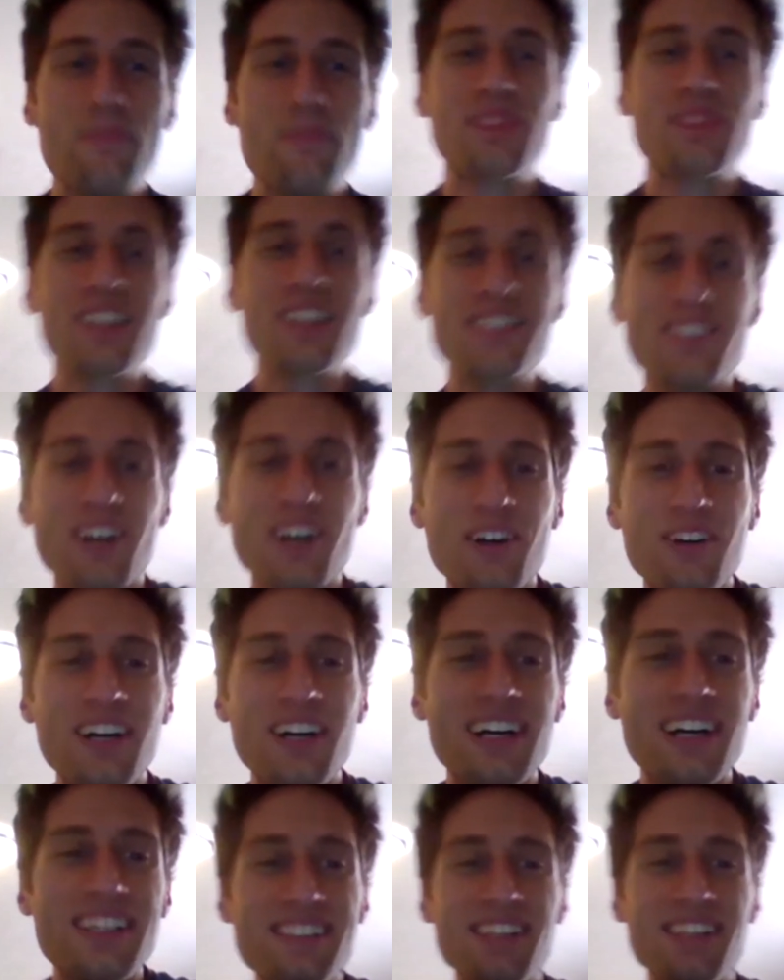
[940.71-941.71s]
So
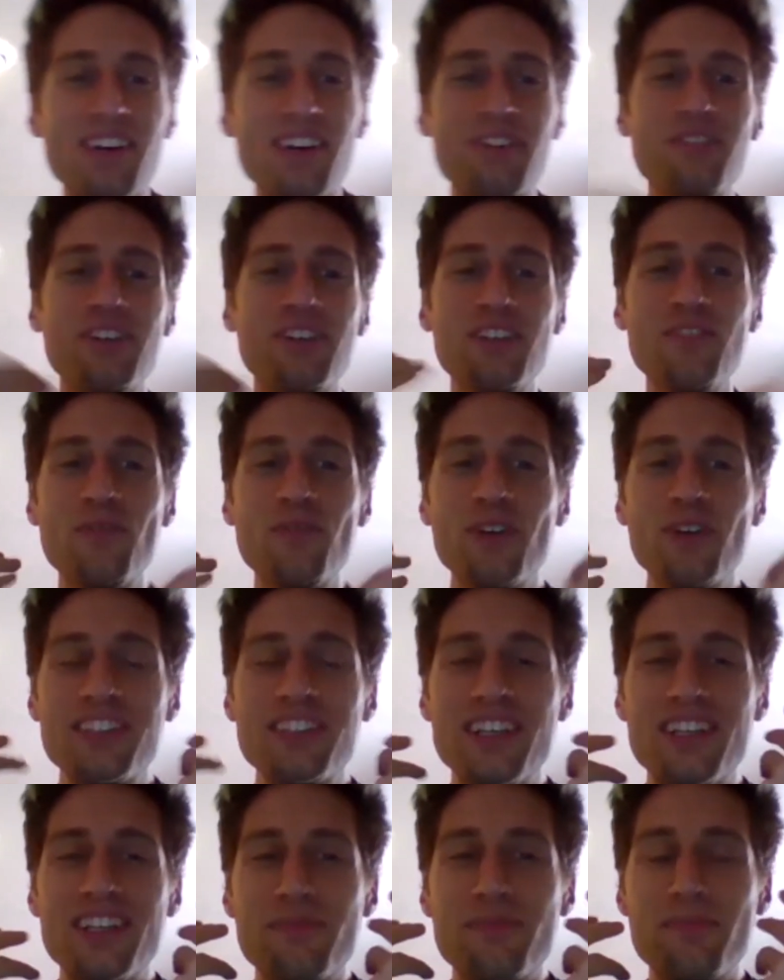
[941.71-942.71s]
you worked
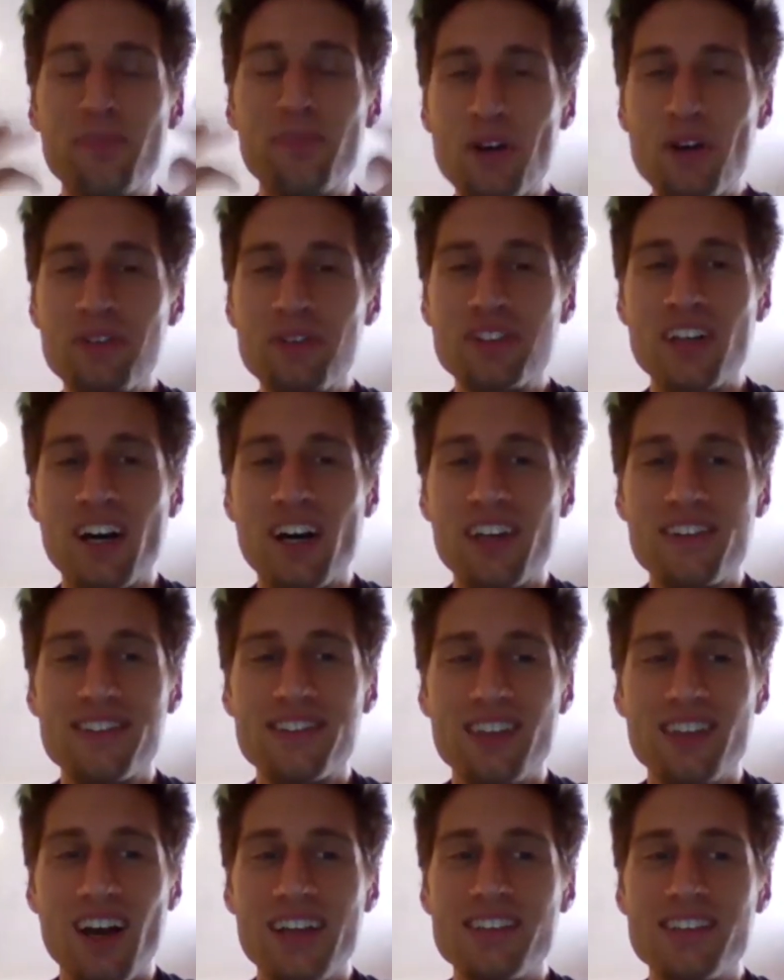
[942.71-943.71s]
at both kind of
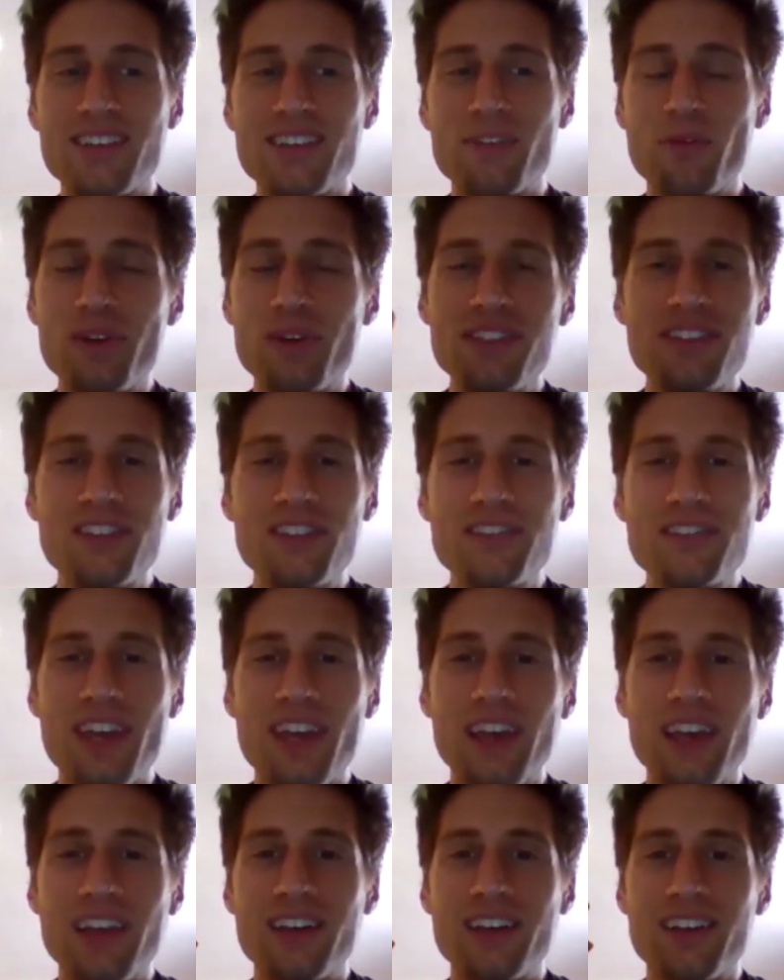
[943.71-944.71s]
sides. What's your
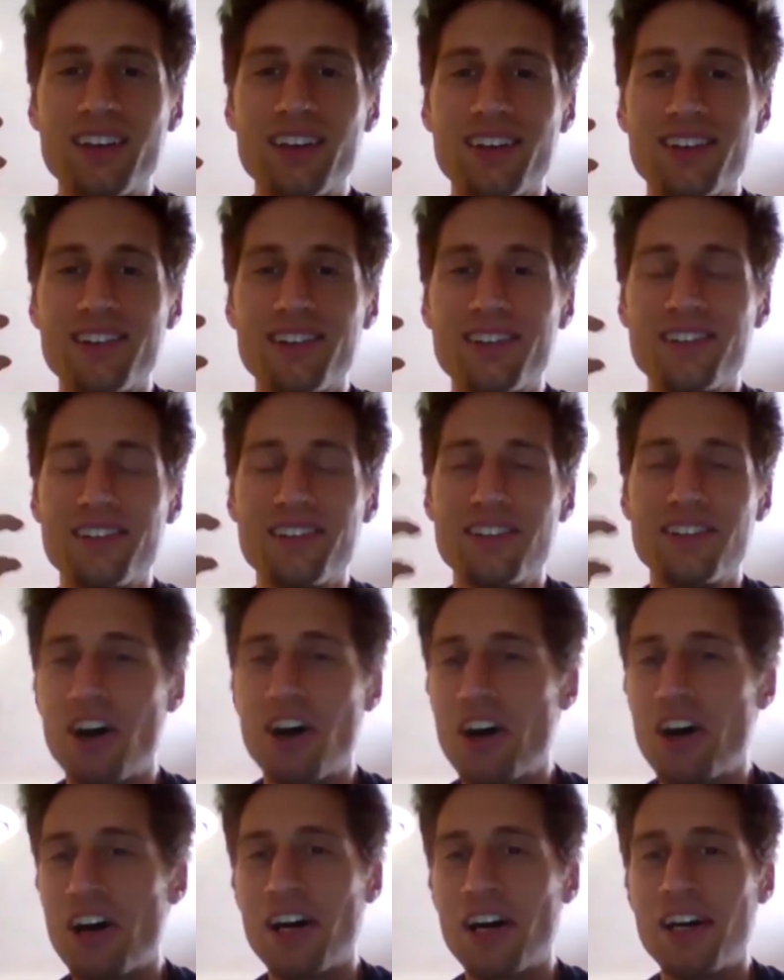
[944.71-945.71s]
take
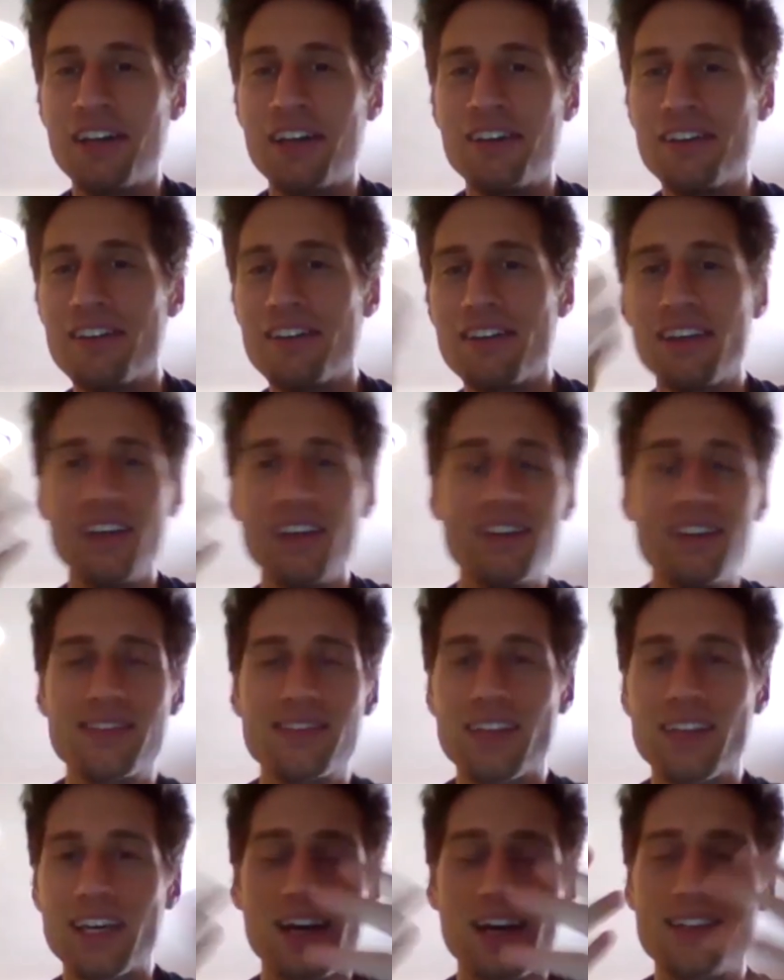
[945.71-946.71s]
on this,
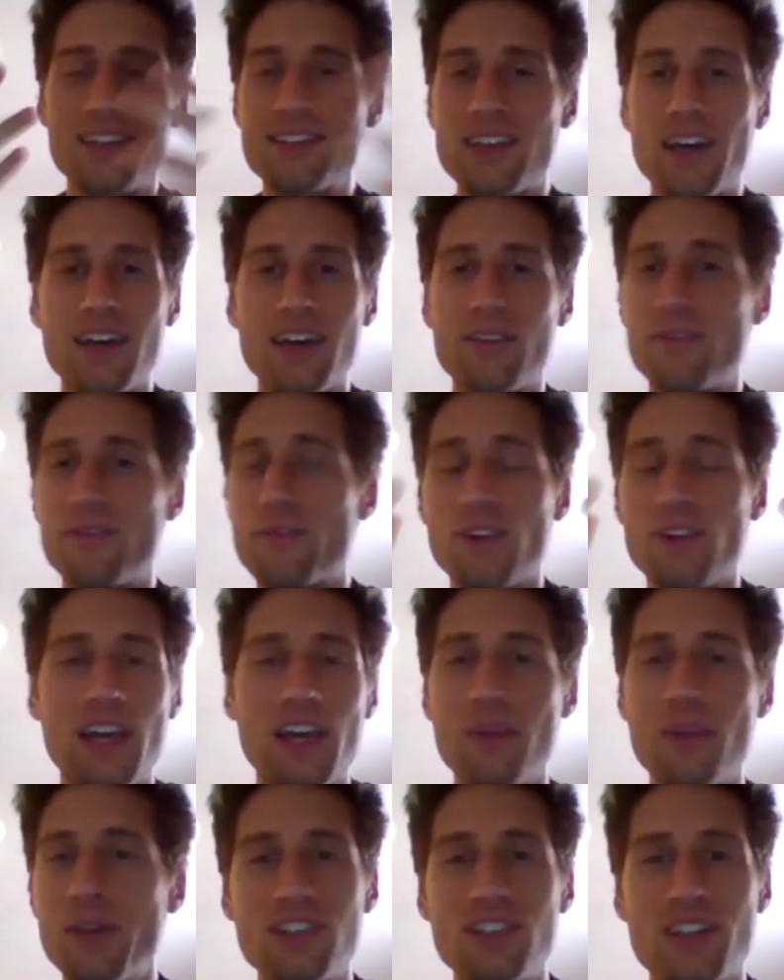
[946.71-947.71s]
like as for
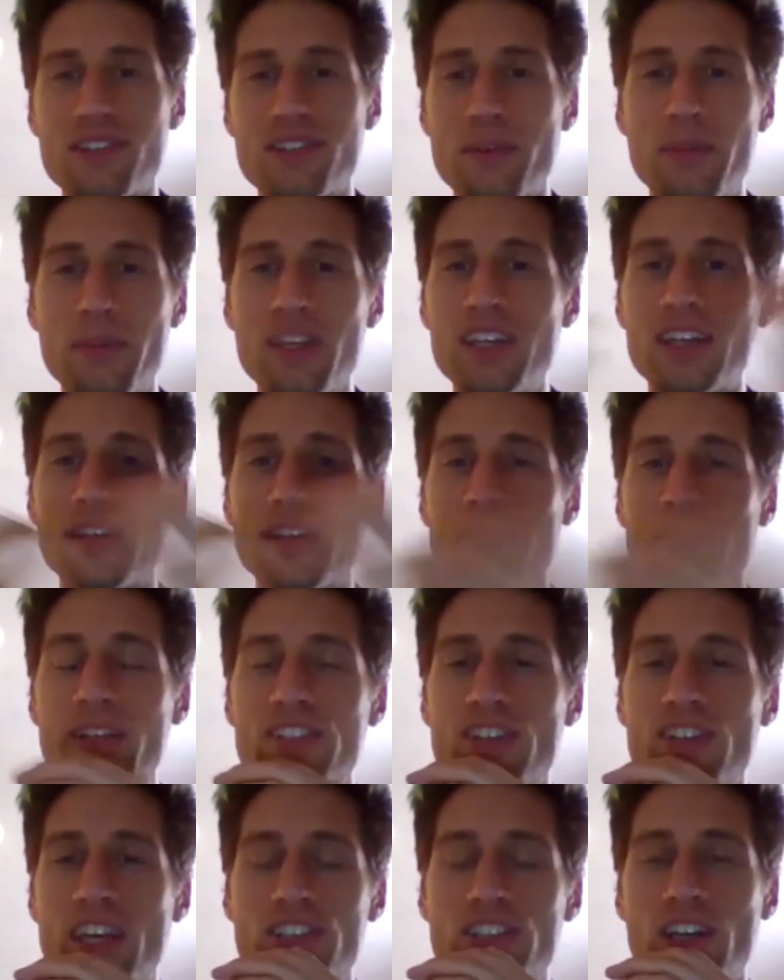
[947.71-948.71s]
animation as a
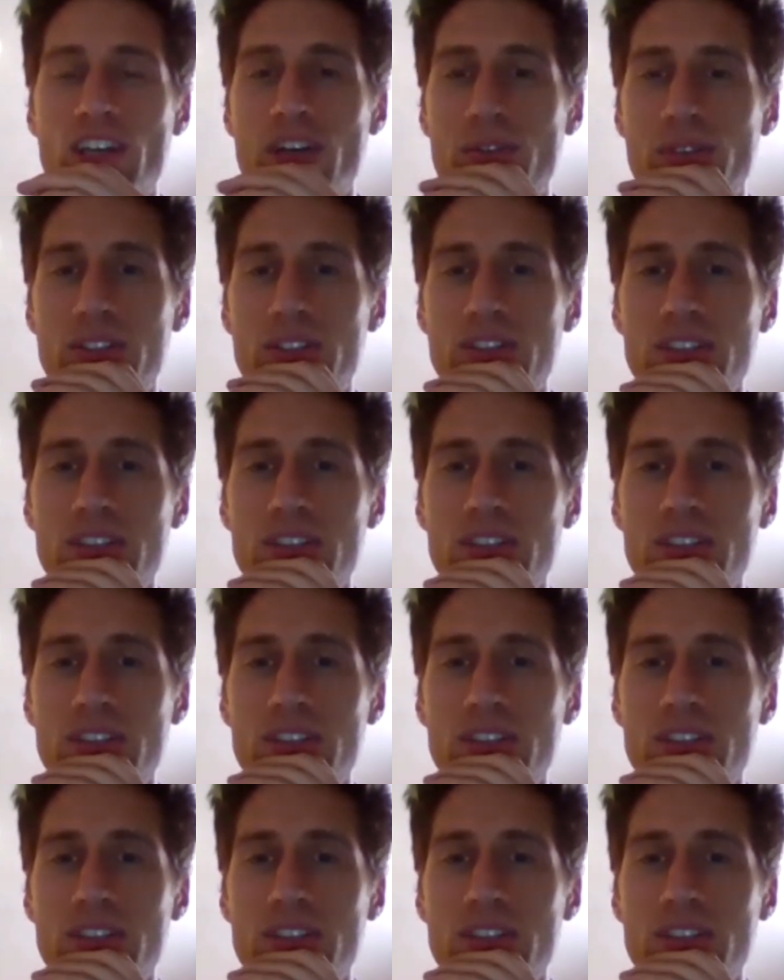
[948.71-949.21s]
medium in general?